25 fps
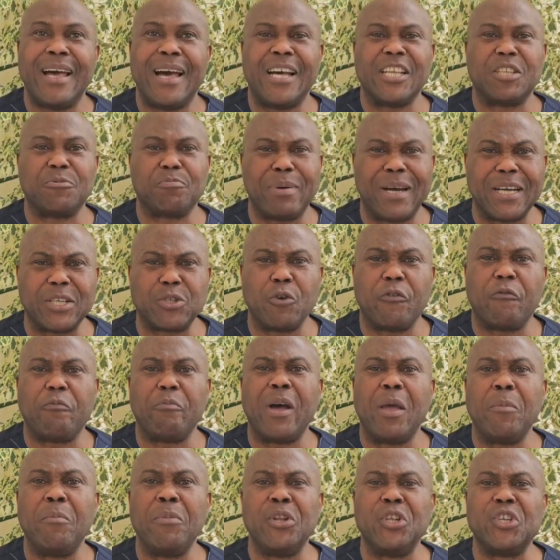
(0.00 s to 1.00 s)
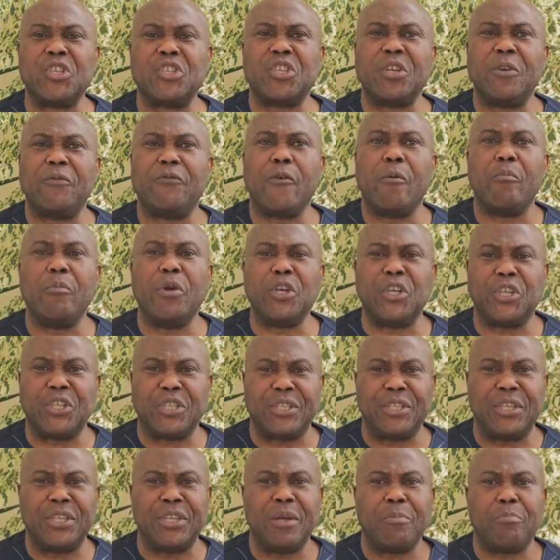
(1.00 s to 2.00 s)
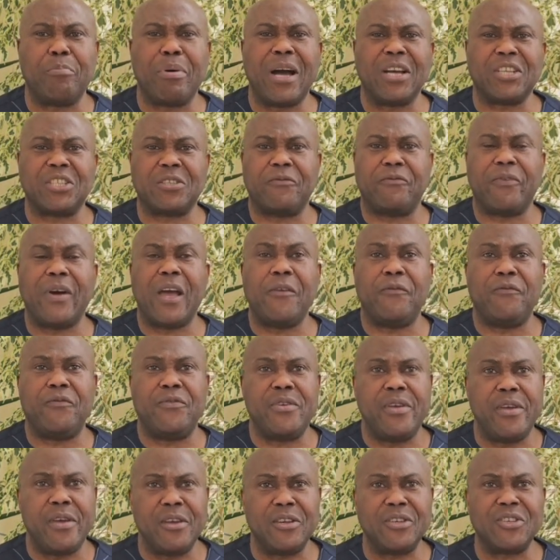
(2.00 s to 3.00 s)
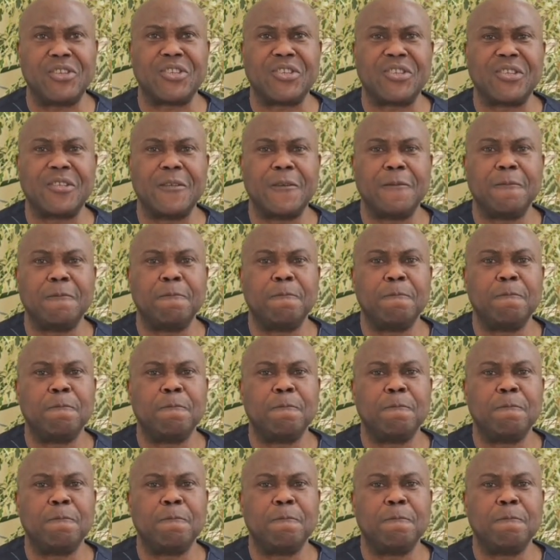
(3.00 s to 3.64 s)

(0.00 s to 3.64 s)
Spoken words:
As part of my ministry formation in the past 5 years,